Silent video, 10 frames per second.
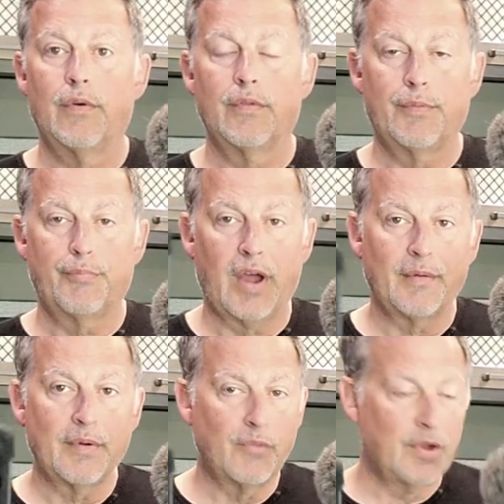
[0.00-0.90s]
the
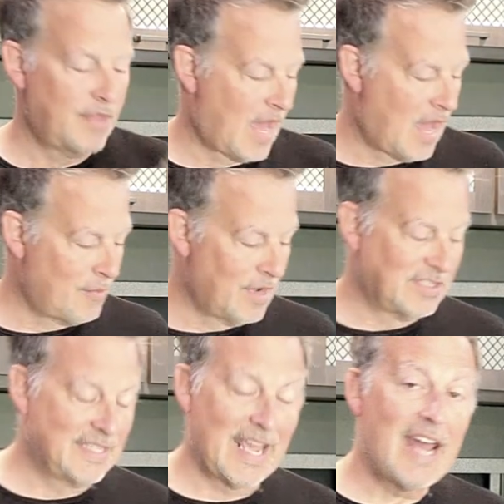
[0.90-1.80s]
problem with how
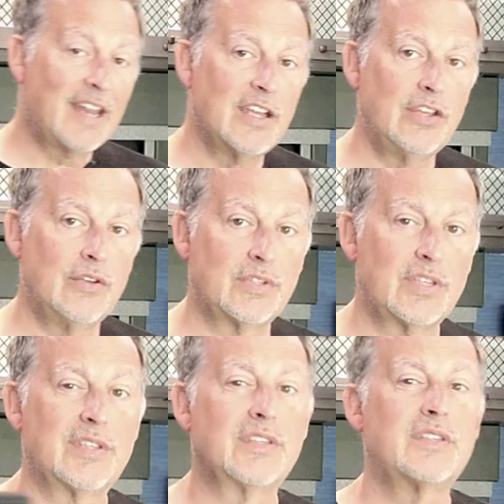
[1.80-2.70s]
much data it
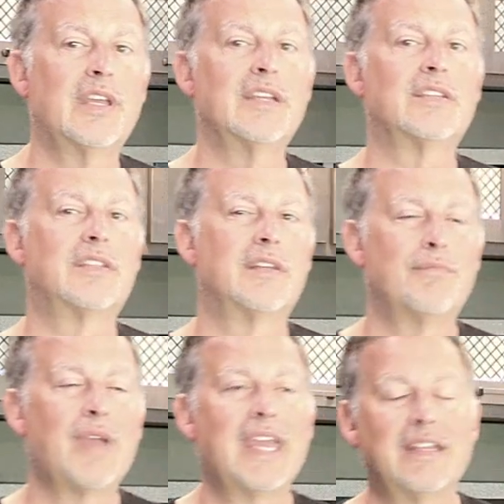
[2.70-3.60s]
uses is the
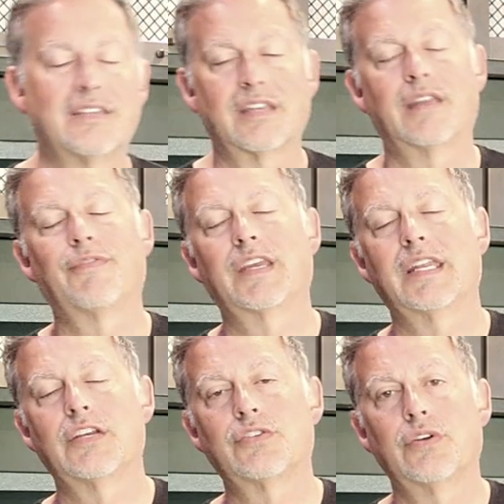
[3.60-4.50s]
main significant
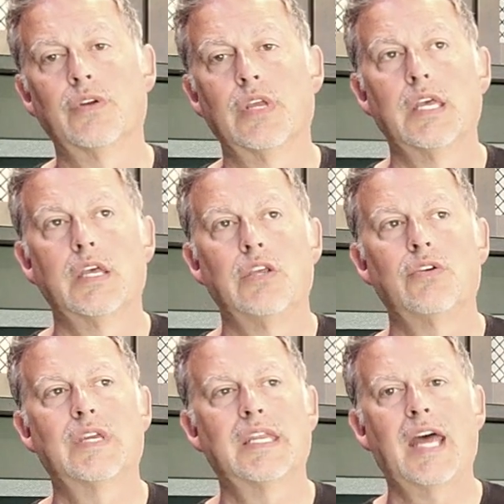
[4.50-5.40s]
issue. You
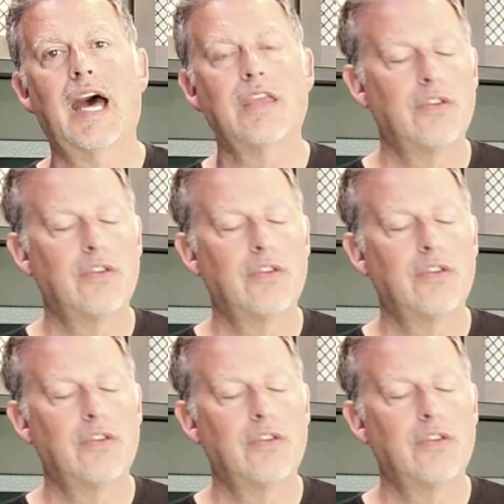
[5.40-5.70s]
cannot